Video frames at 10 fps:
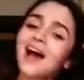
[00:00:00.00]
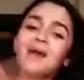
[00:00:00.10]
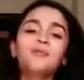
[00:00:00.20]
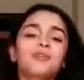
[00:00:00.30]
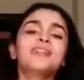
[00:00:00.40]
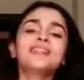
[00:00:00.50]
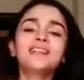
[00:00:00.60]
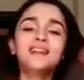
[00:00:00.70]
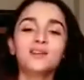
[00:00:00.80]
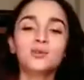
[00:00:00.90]
I'm only
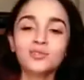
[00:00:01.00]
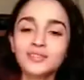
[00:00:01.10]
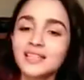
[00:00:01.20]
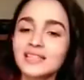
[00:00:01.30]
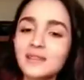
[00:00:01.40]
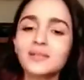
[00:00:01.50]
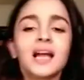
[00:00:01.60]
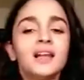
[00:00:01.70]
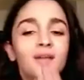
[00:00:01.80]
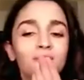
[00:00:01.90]
saying hello. That's lovely.
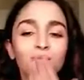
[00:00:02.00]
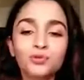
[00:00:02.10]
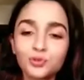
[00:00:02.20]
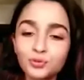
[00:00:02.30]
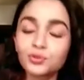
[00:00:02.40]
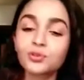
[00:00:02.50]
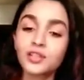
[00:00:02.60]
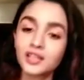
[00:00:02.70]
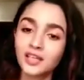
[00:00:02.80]
I love you too.